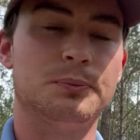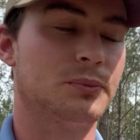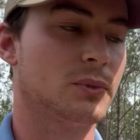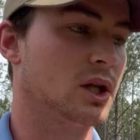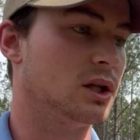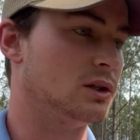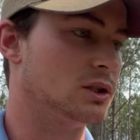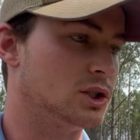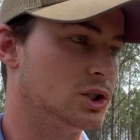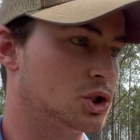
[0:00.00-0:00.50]

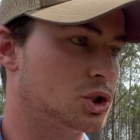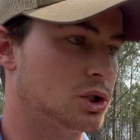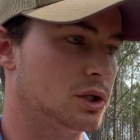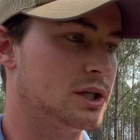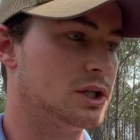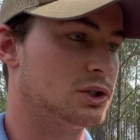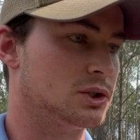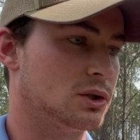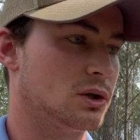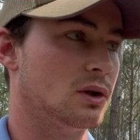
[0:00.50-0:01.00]
and these
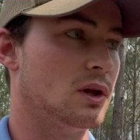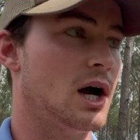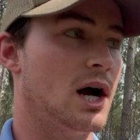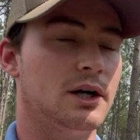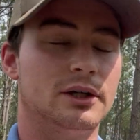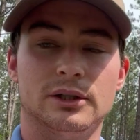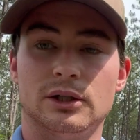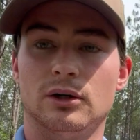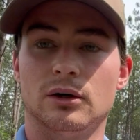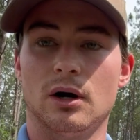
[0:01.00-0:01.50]
trees are allowed
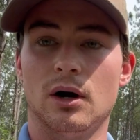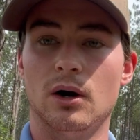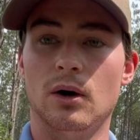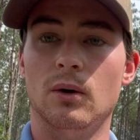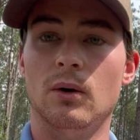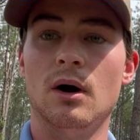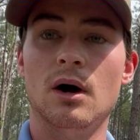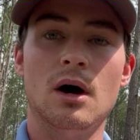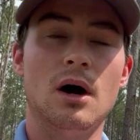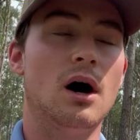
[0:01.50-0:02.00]
to grow
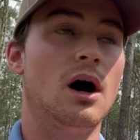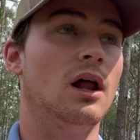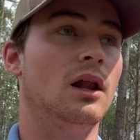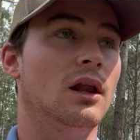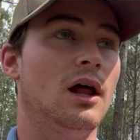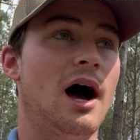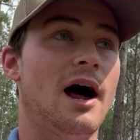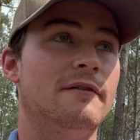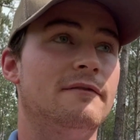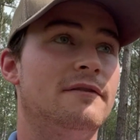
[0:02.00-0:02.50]
a
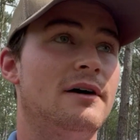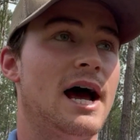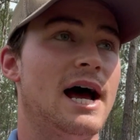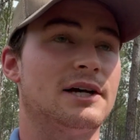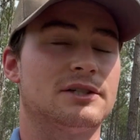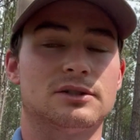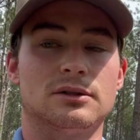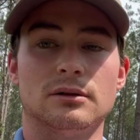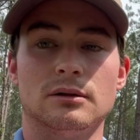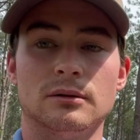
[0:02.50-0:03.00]
lot
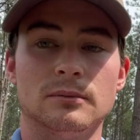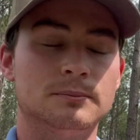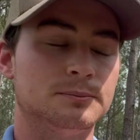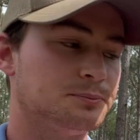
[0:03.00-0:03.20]
faster.